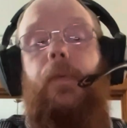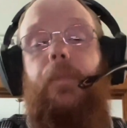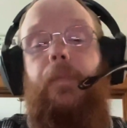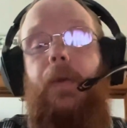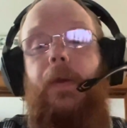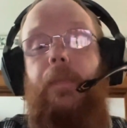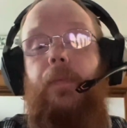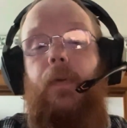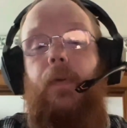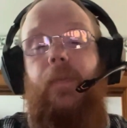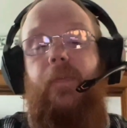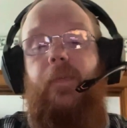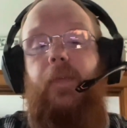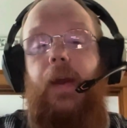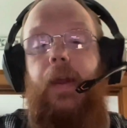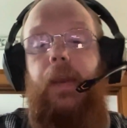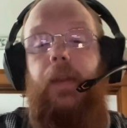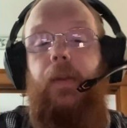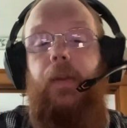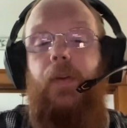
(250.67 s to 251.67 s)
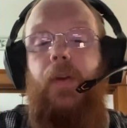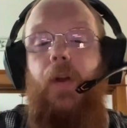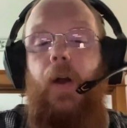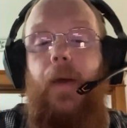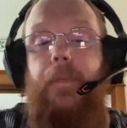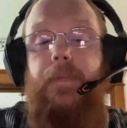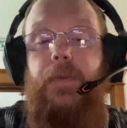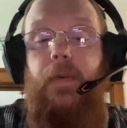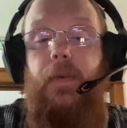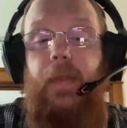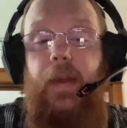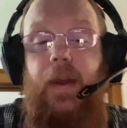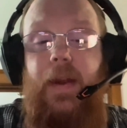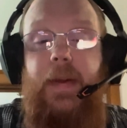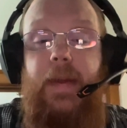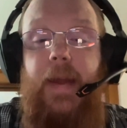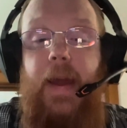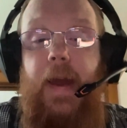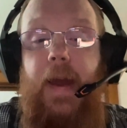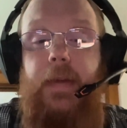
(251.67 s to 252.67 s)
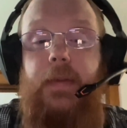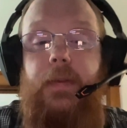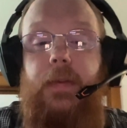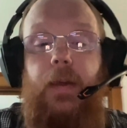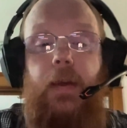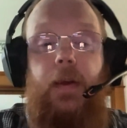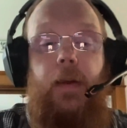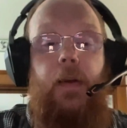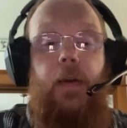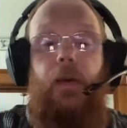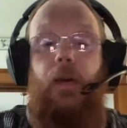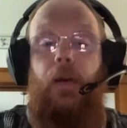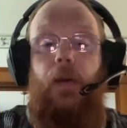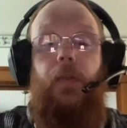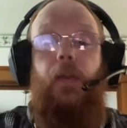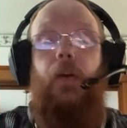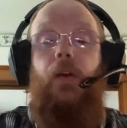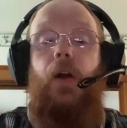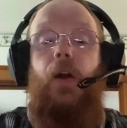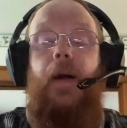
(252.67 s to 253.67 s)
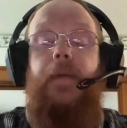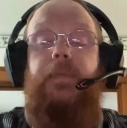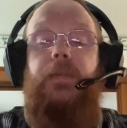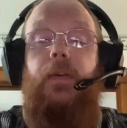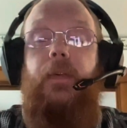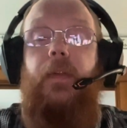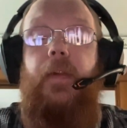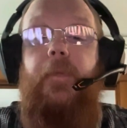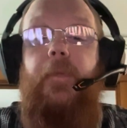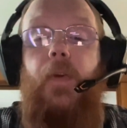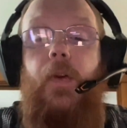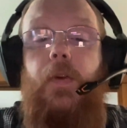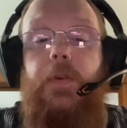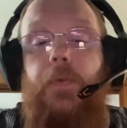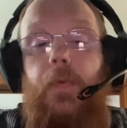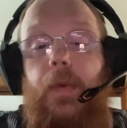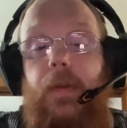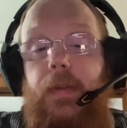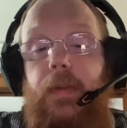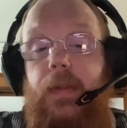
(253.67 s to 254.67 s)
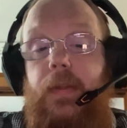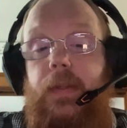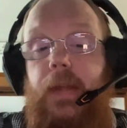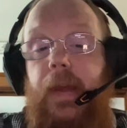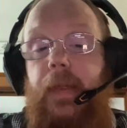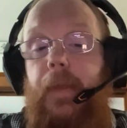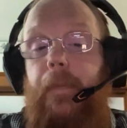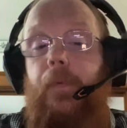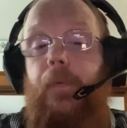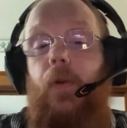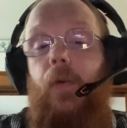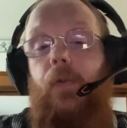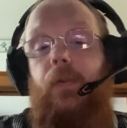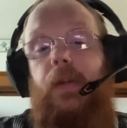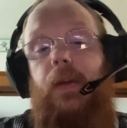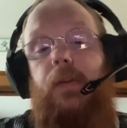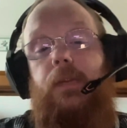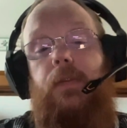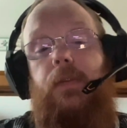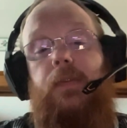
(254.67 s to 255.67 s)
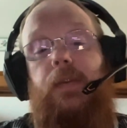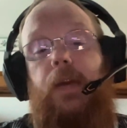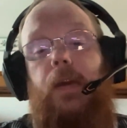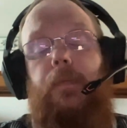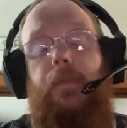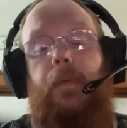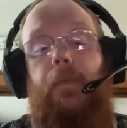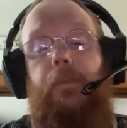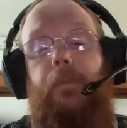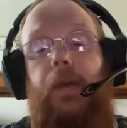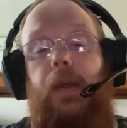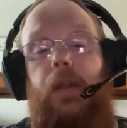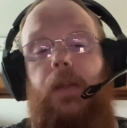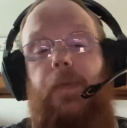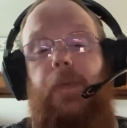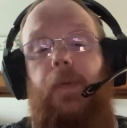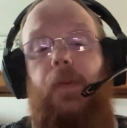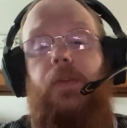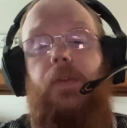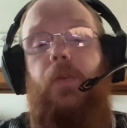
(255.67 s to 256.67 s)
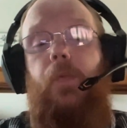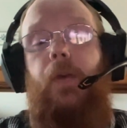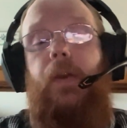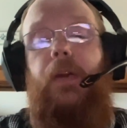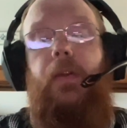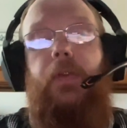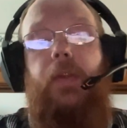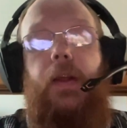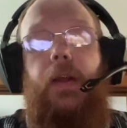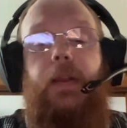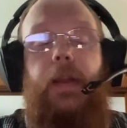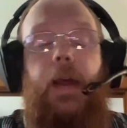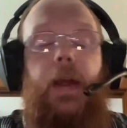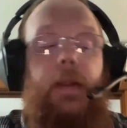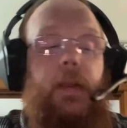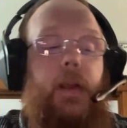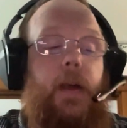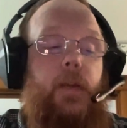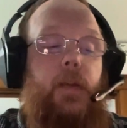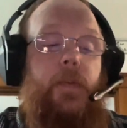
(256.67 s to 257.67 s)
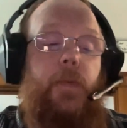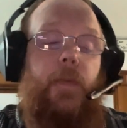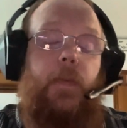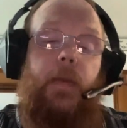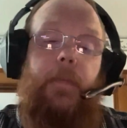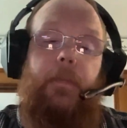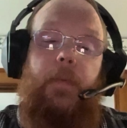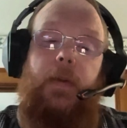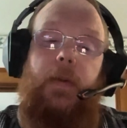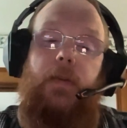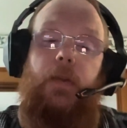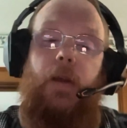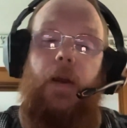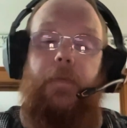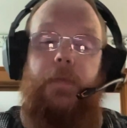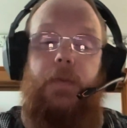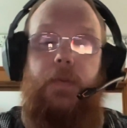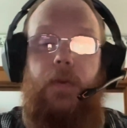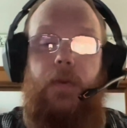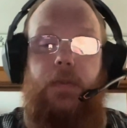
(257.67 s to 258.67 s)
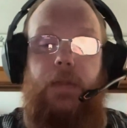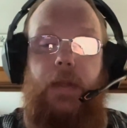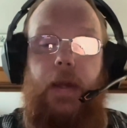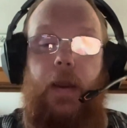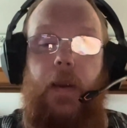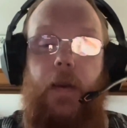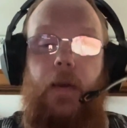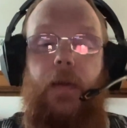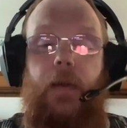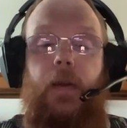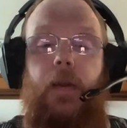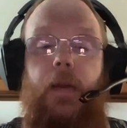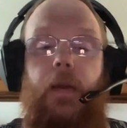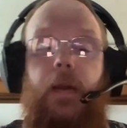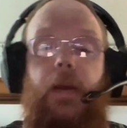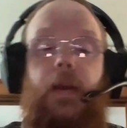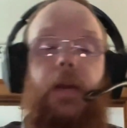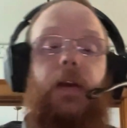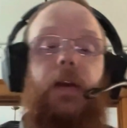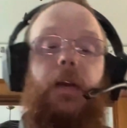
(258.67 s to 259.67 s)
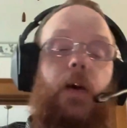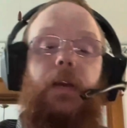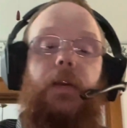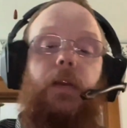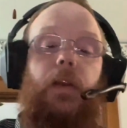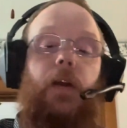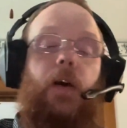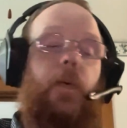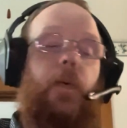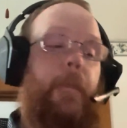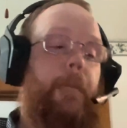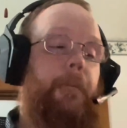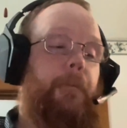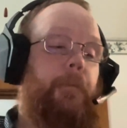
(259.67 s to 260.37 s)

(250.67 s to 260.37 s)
People are fighting. The cops are there, yes. The cops are the first ones to say the protesters has been peaceful. So what do you think that does for the police officers there? You know?